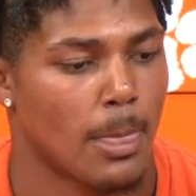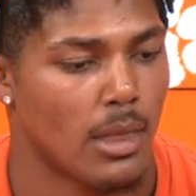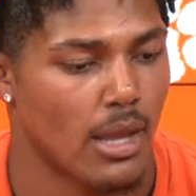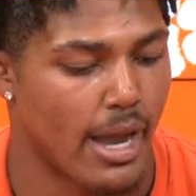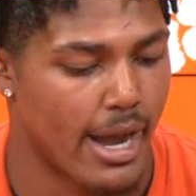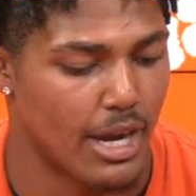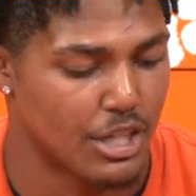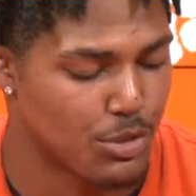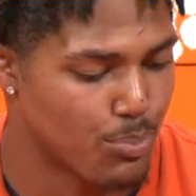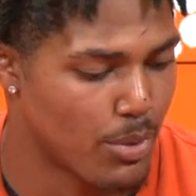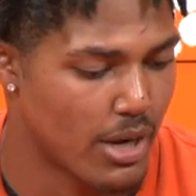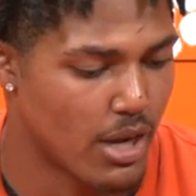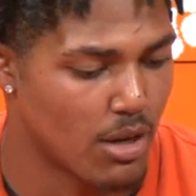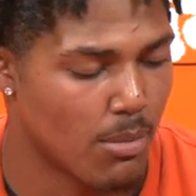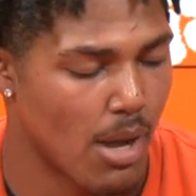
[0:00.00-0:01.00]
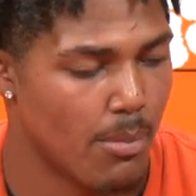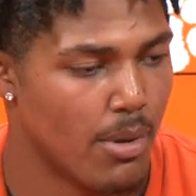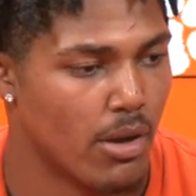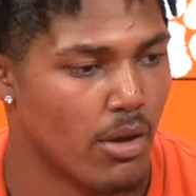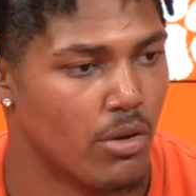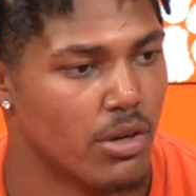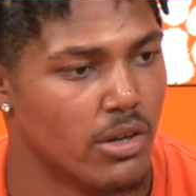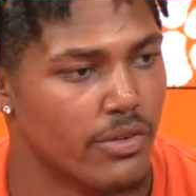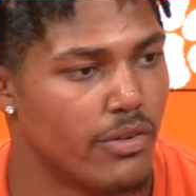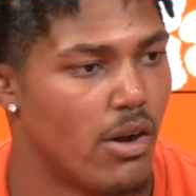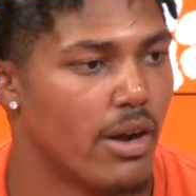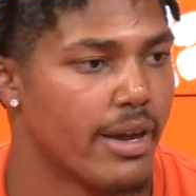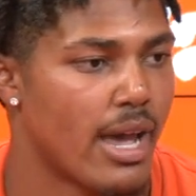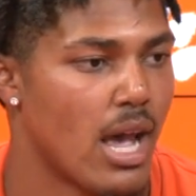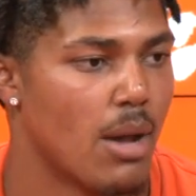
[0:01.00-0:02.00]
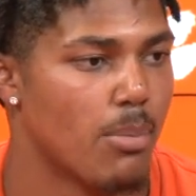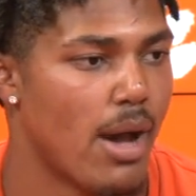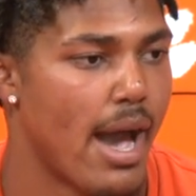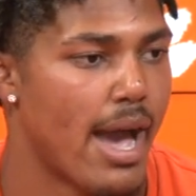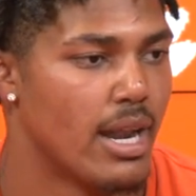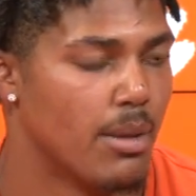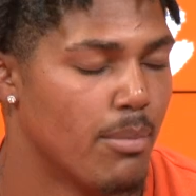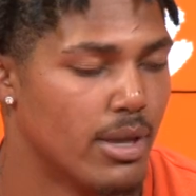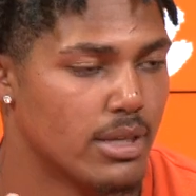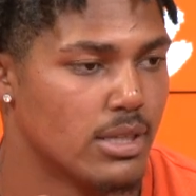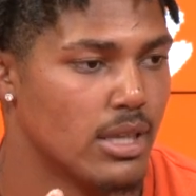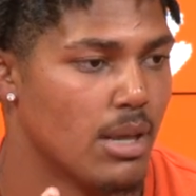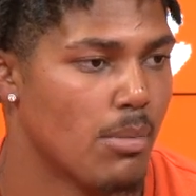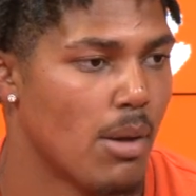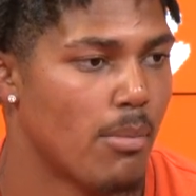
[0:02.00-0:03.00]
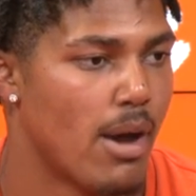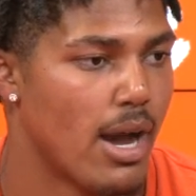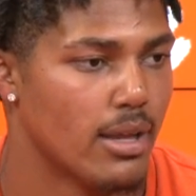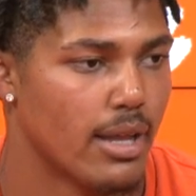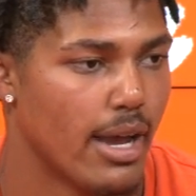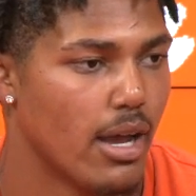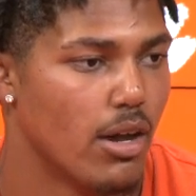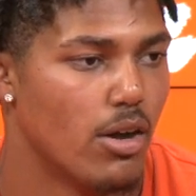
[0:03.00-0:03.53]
I got a spring under my belt going into fall camp, I had it mentally in my mind like,